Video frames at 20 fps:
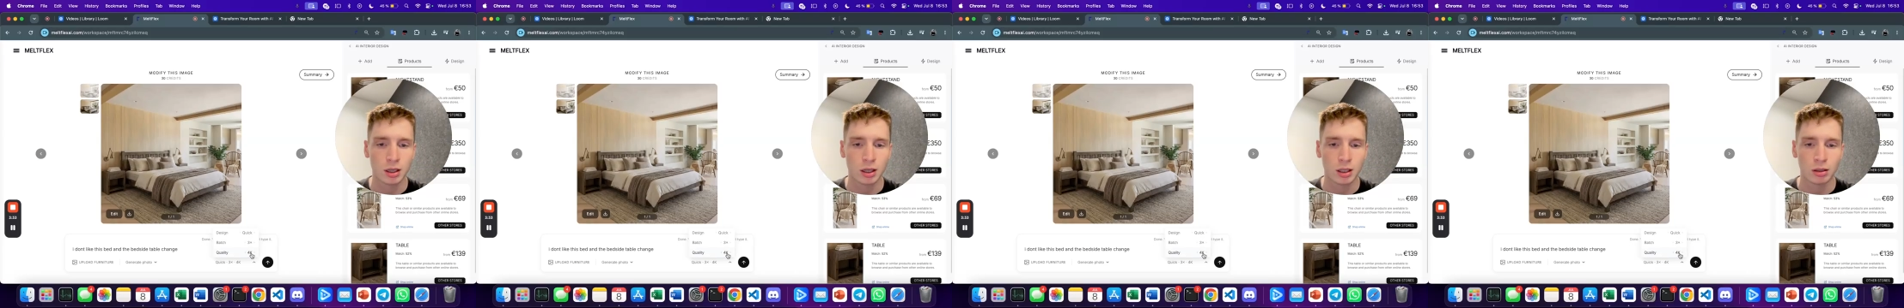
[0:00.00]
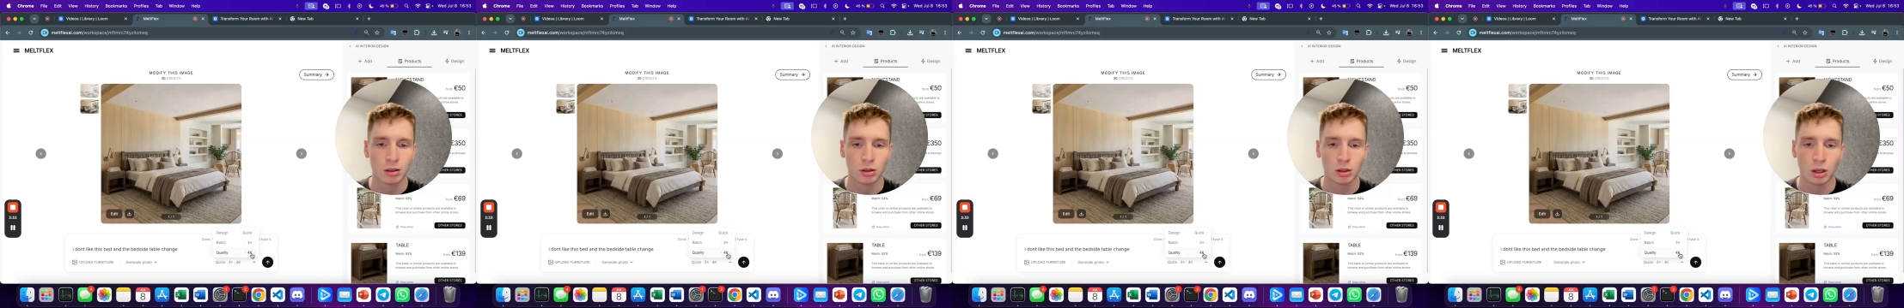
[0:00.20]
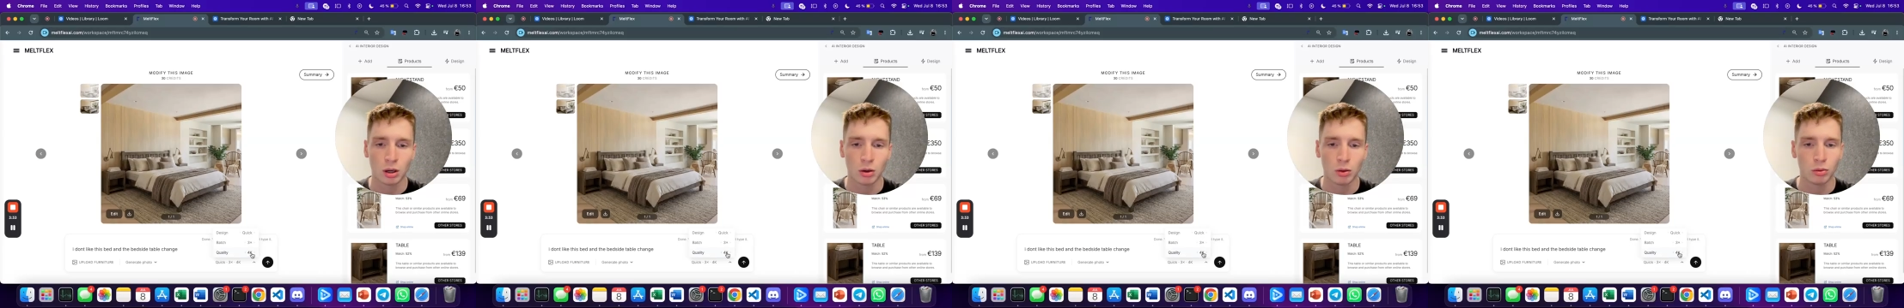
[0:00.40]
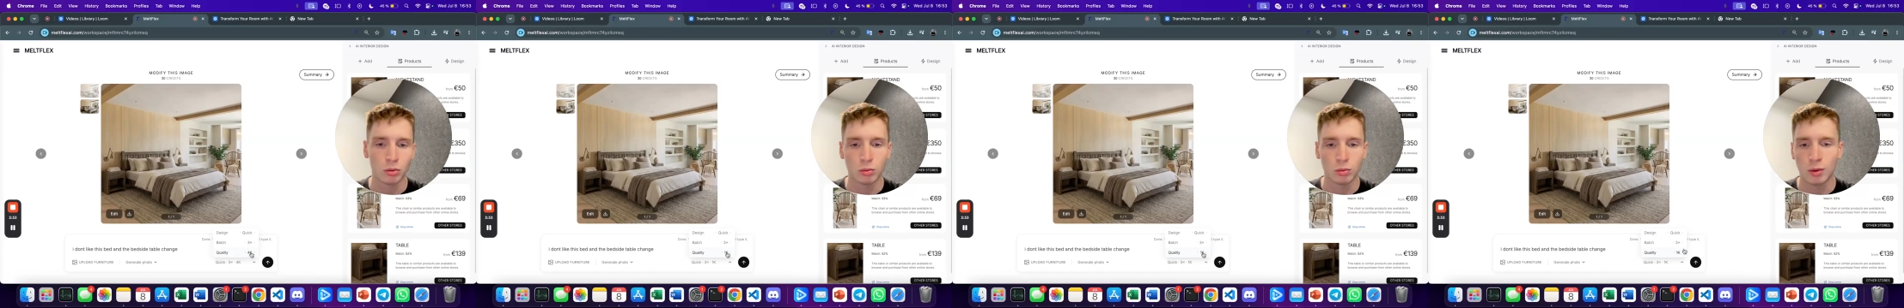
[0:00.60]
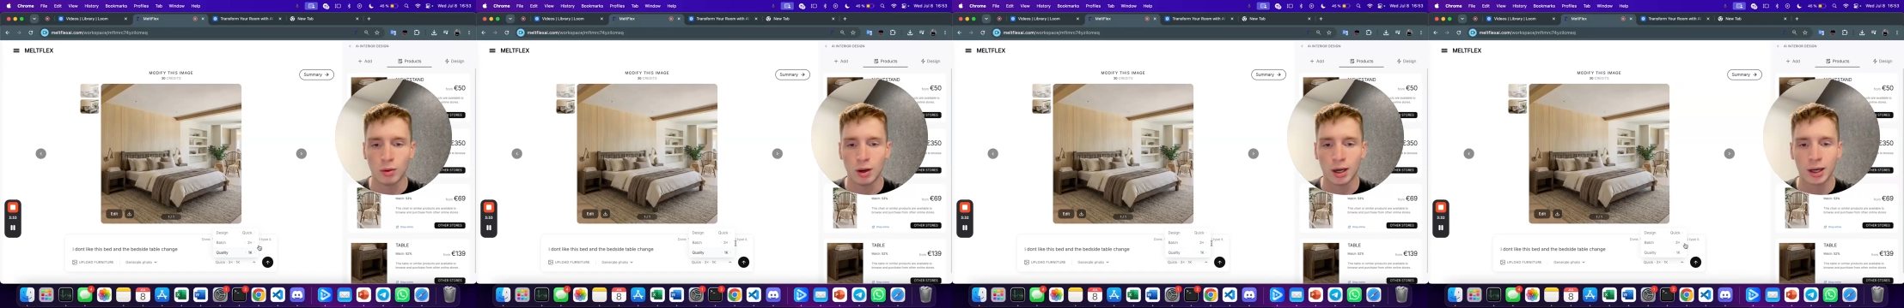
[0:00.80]
I don't know,
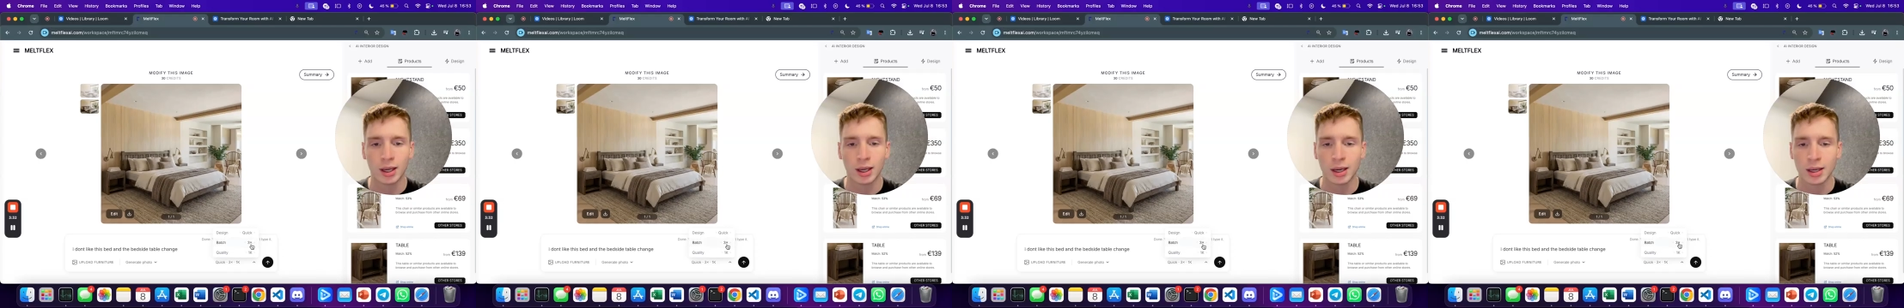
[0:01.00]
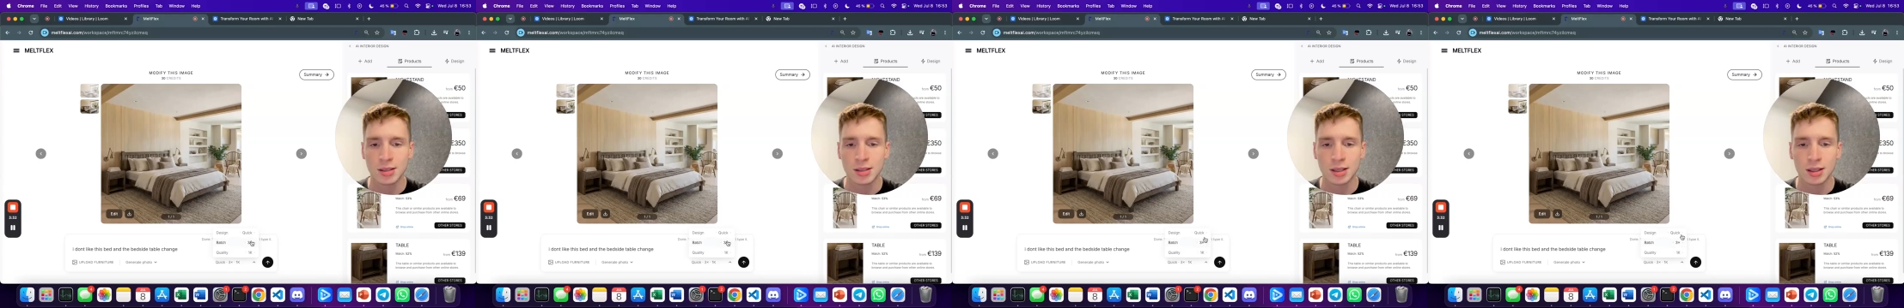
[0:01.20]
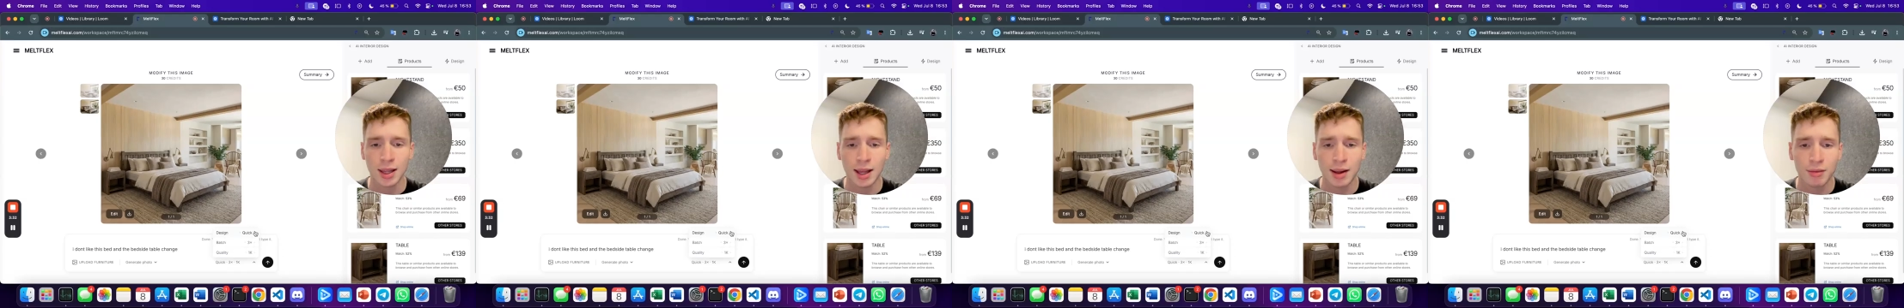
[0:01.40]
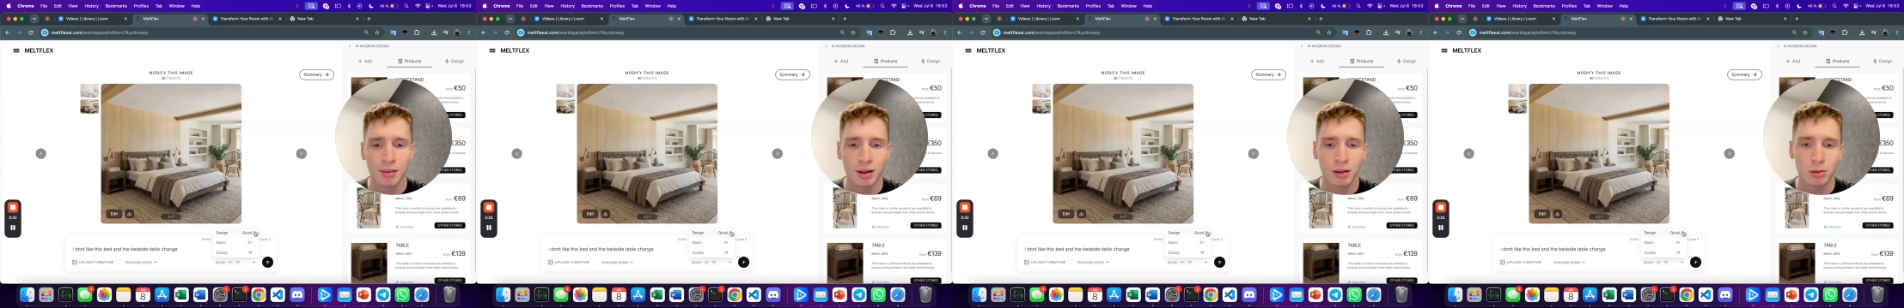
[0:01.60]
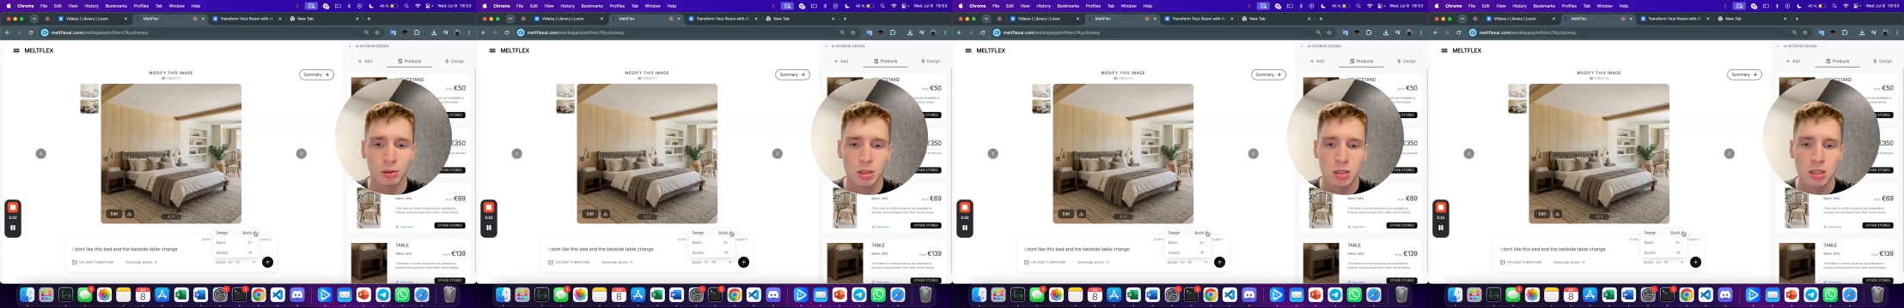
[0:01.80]
1K is enough,
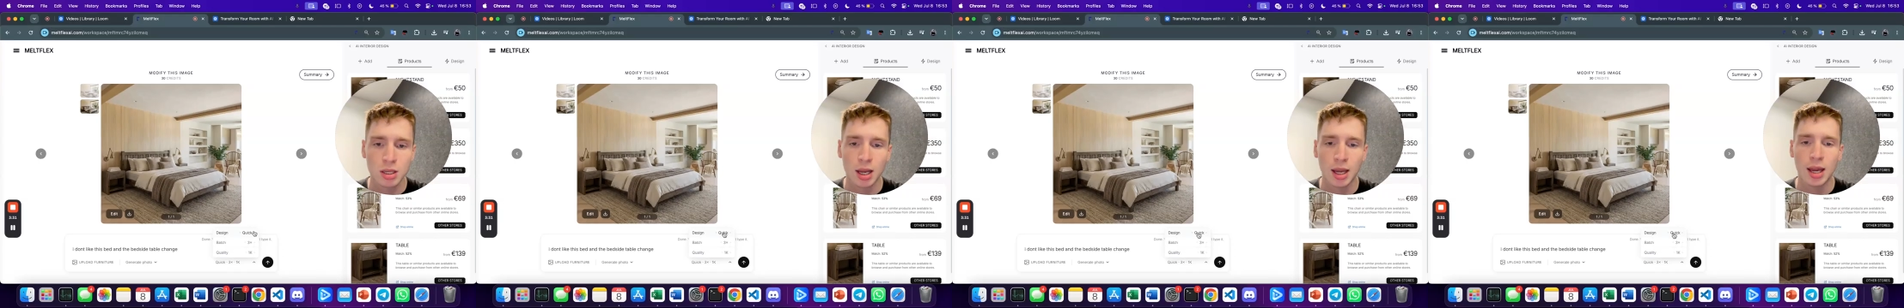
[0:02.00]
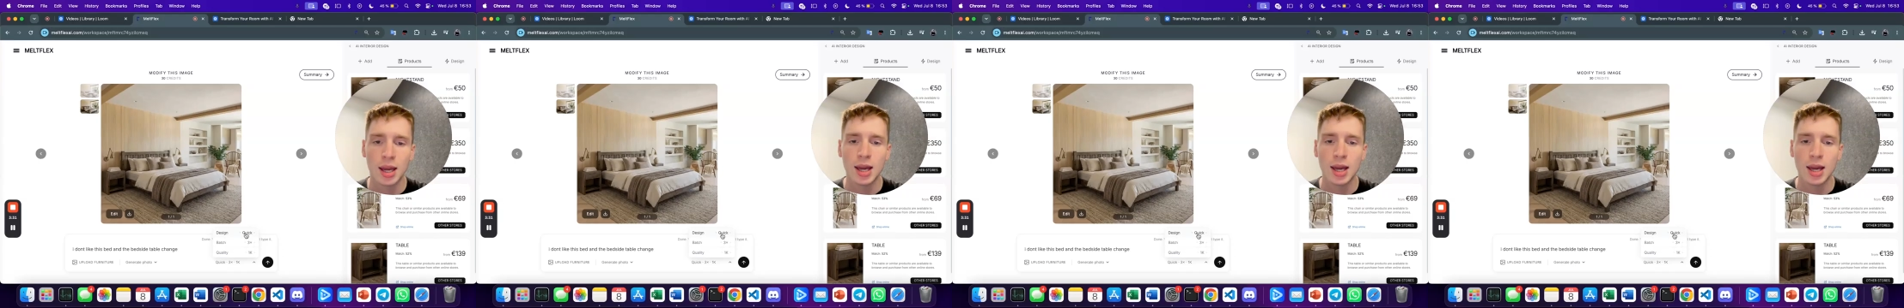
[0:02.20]
I would say.